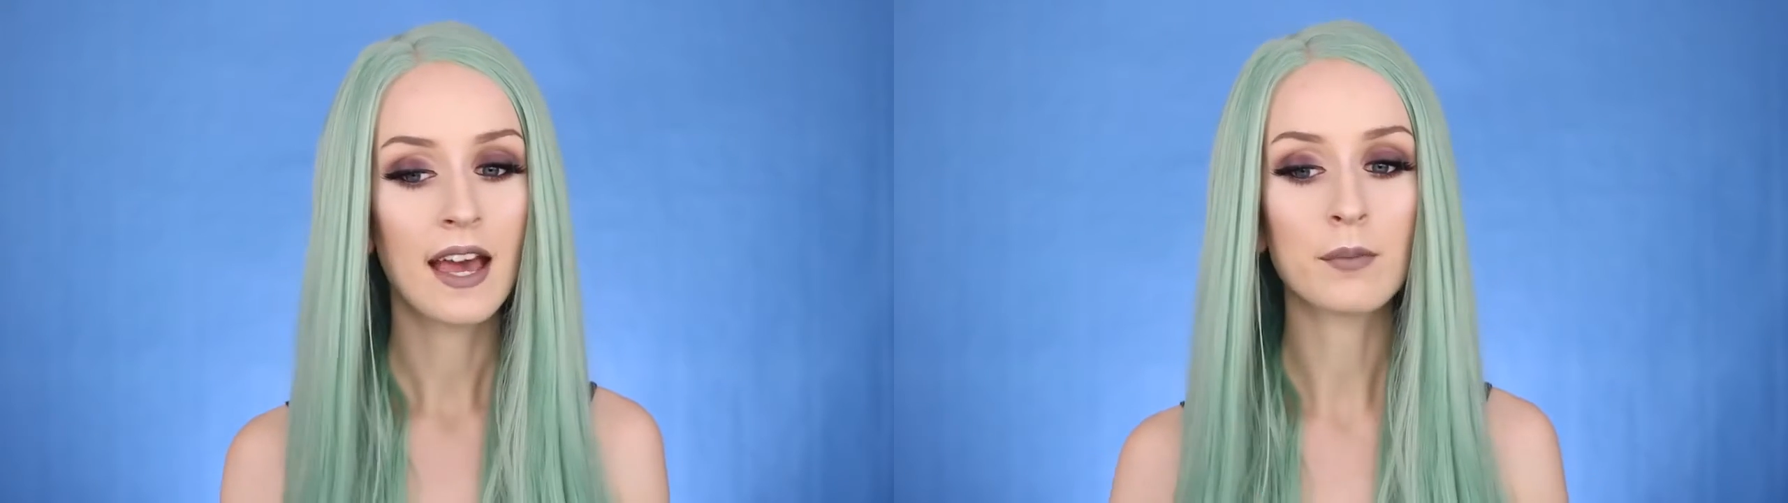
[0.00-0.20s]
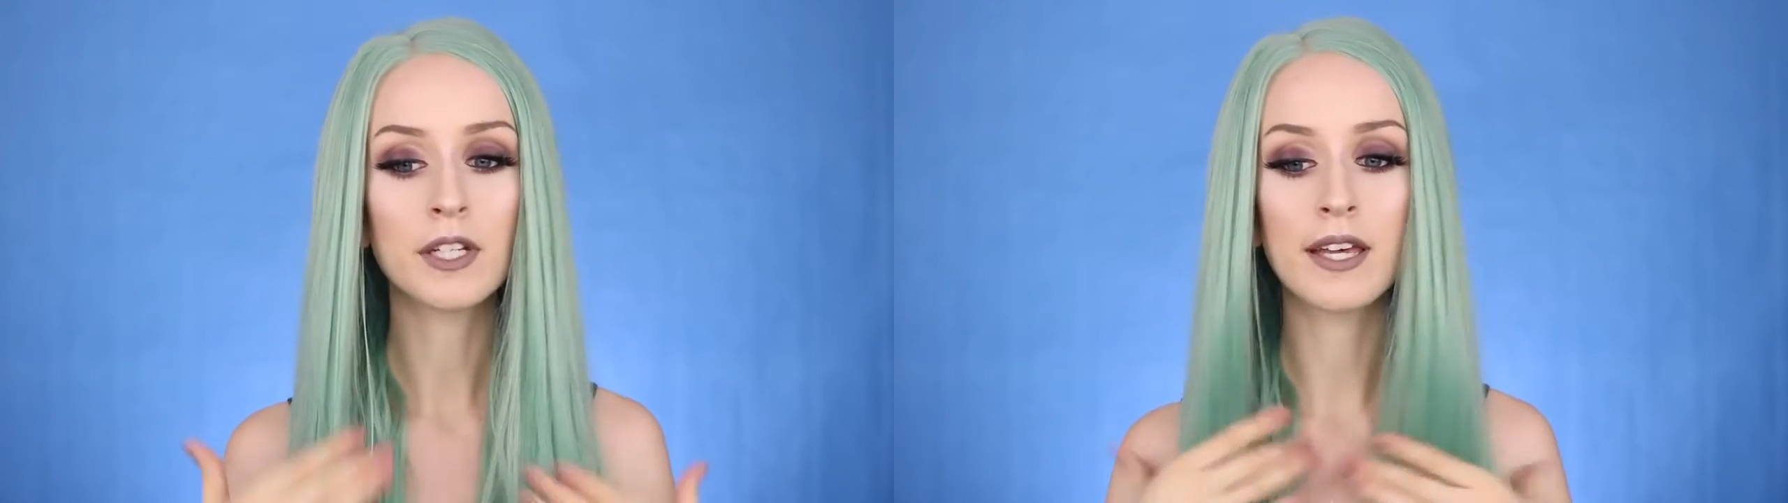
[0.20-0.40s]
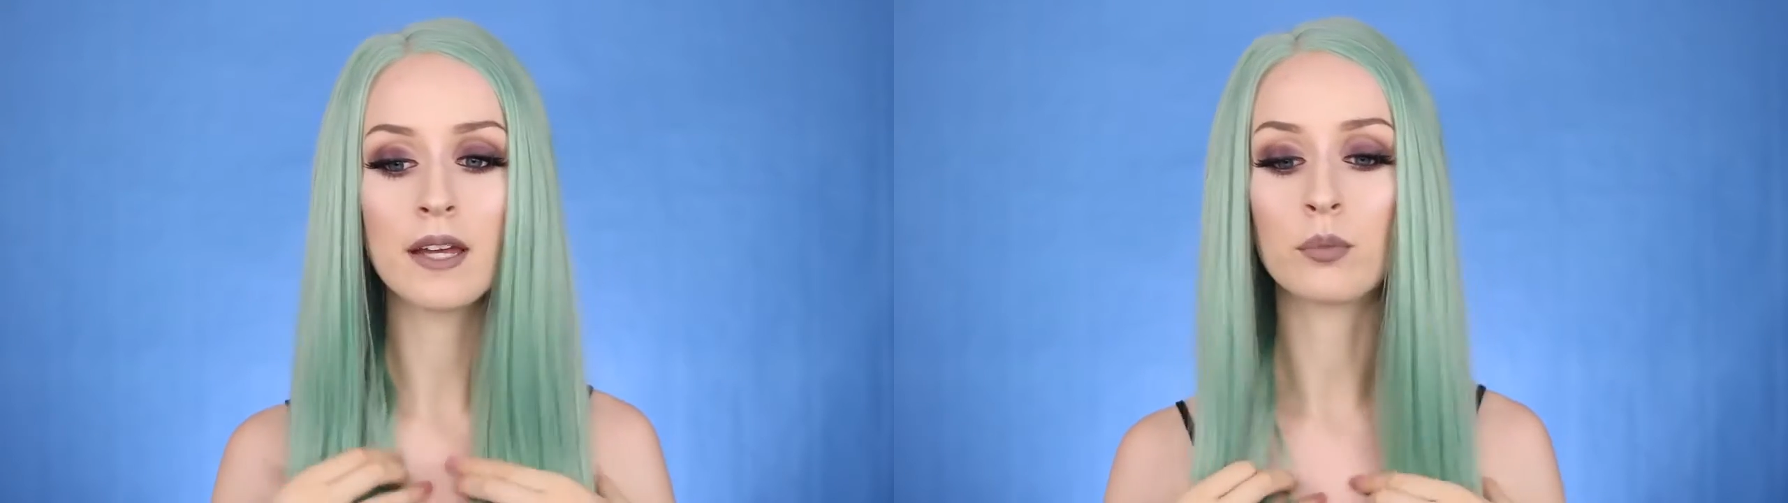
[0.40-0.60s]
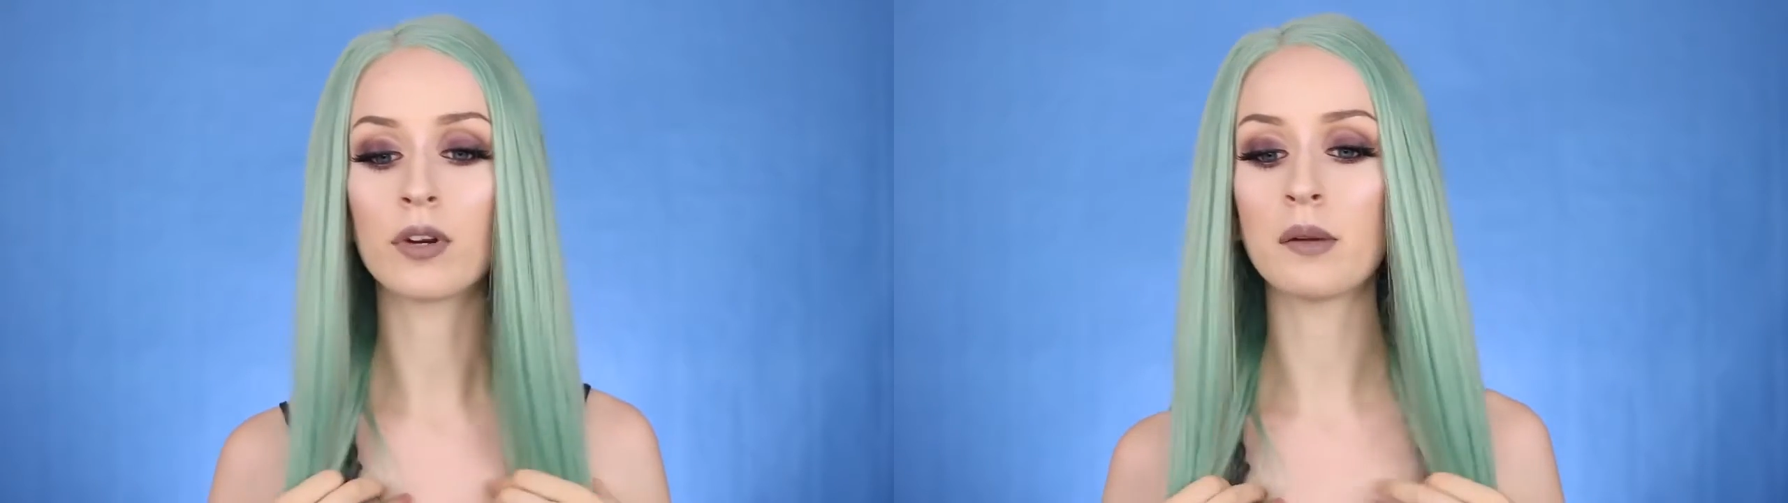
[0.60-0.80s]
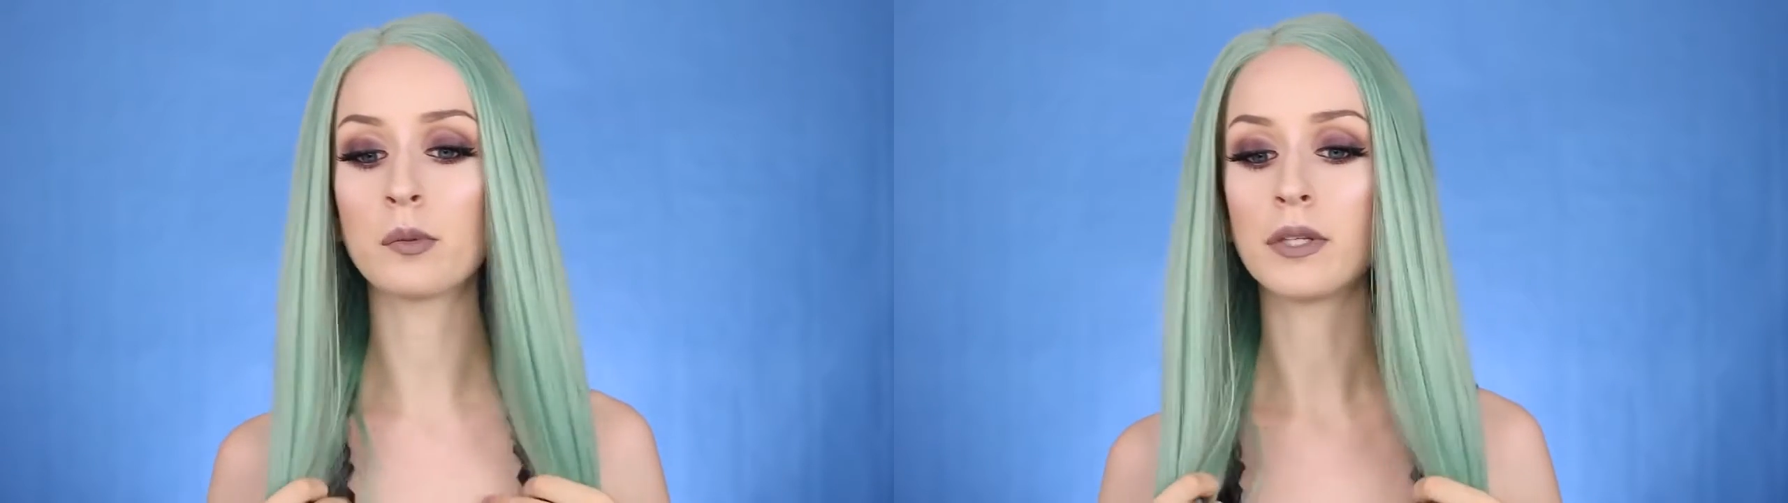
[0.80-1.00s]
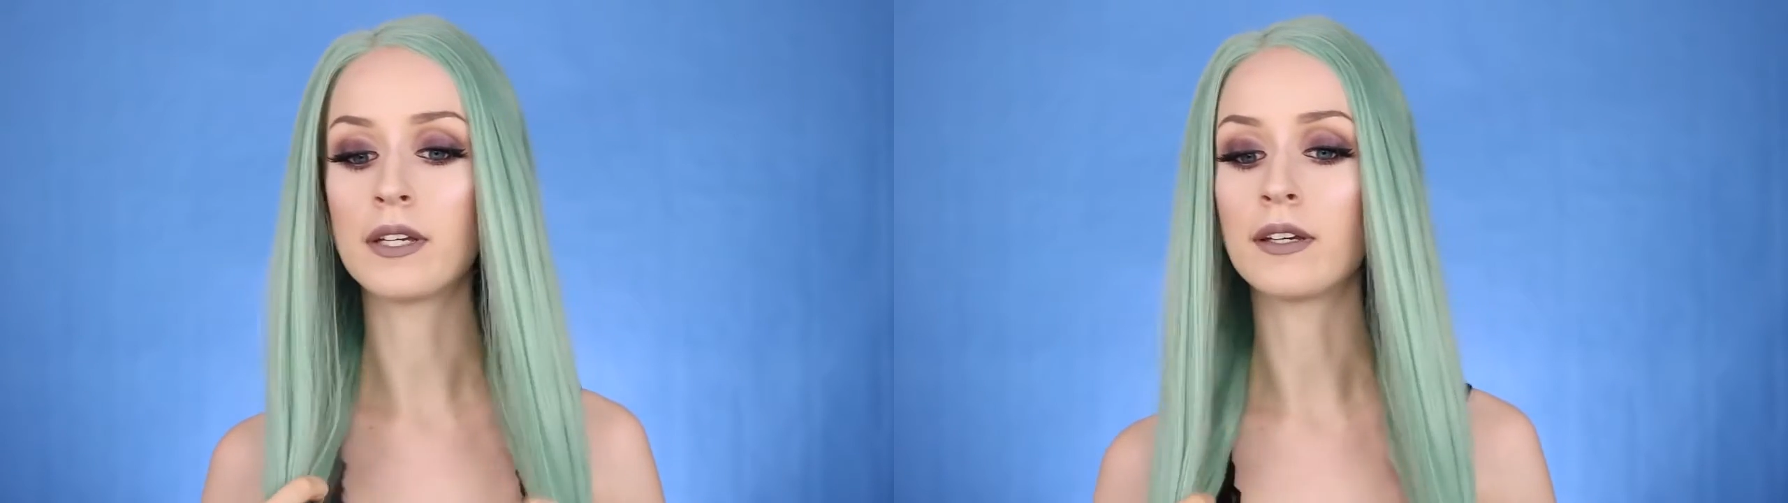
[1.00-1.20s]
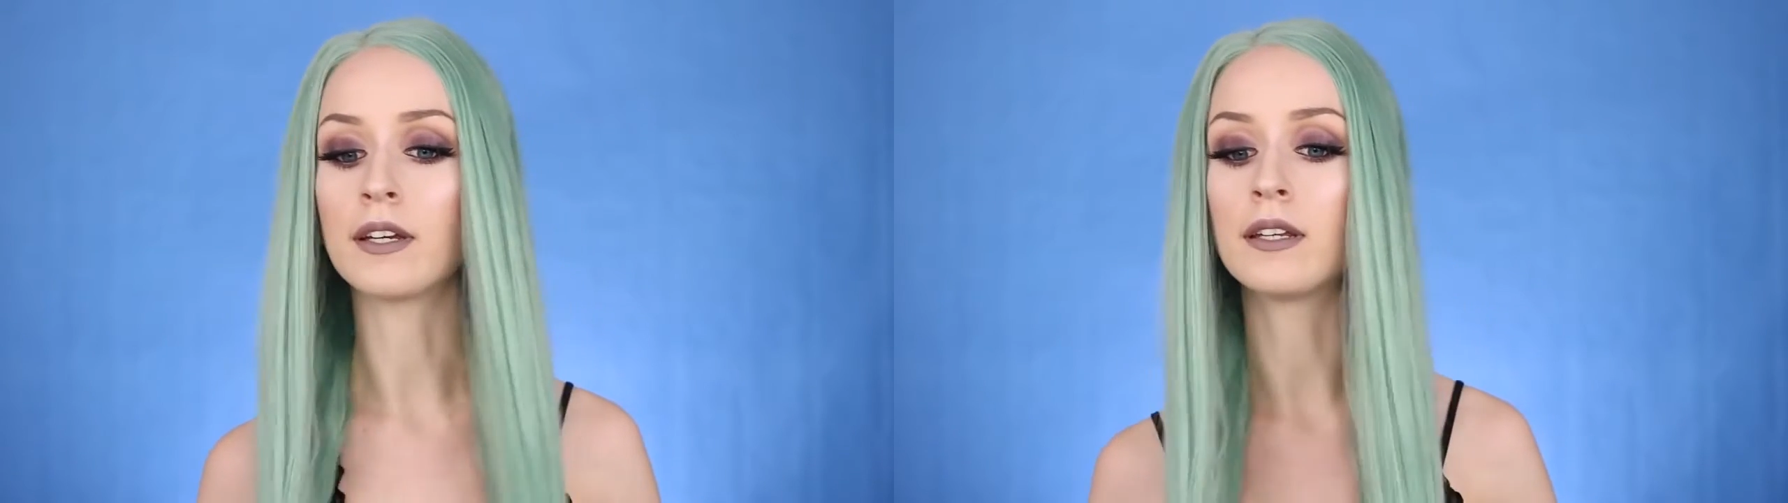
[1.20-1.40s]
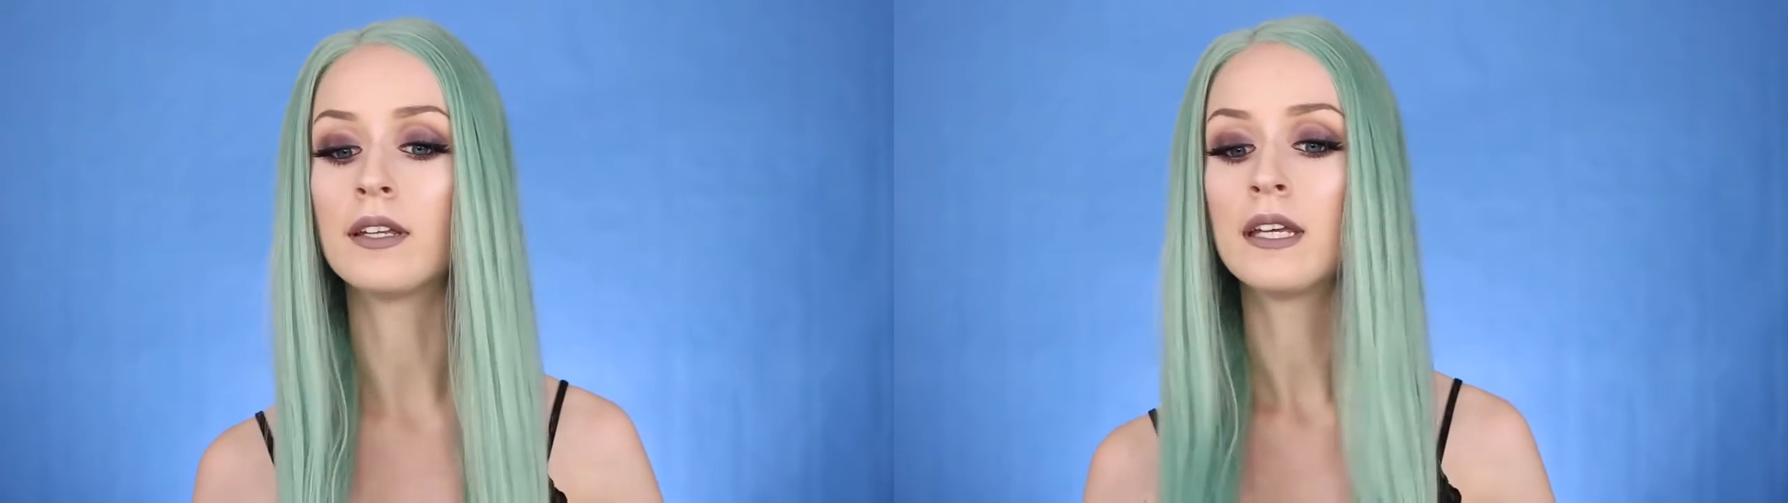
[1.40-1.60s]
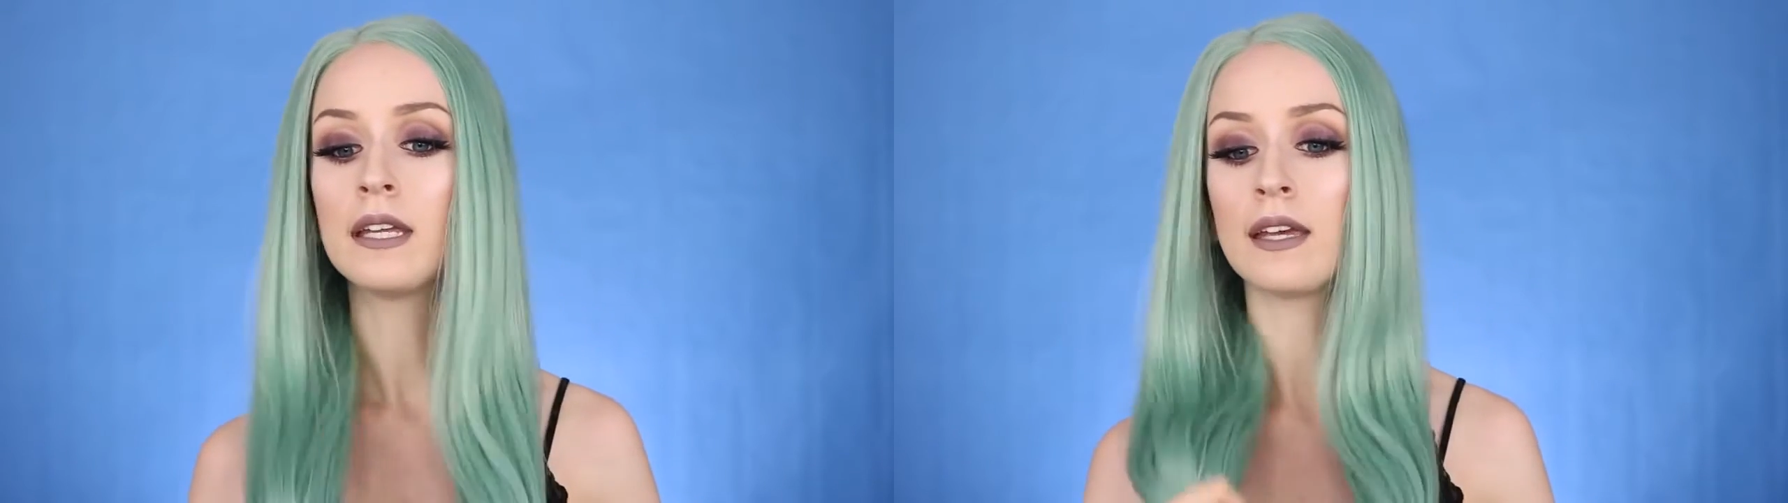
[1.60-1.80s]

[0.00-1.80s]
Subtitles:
I'm going to cut probably a good